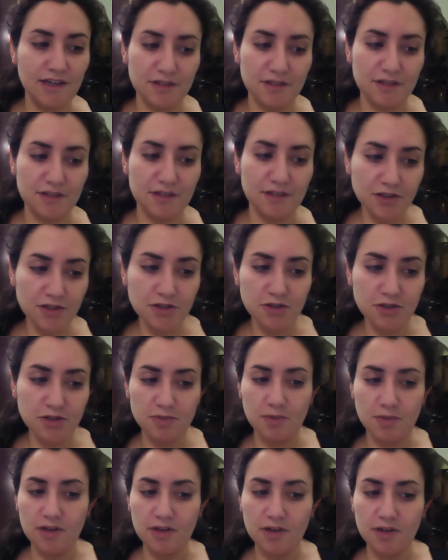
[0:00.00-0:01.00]
The National Jewish
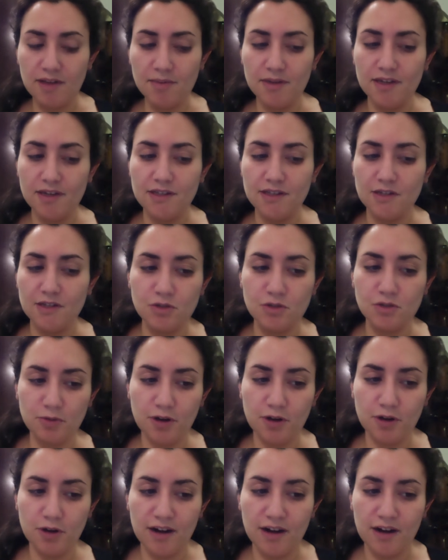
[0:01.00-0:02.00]
Book Club is a new
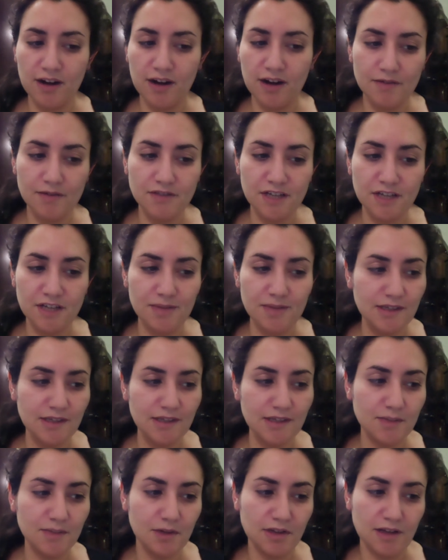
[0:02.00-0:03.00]
program of
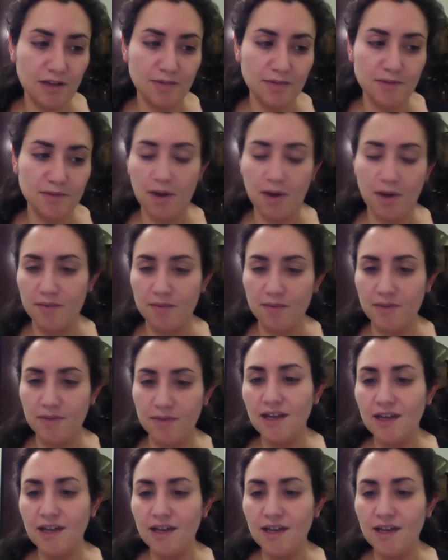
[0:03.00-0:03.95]
JBC's Book Club Department.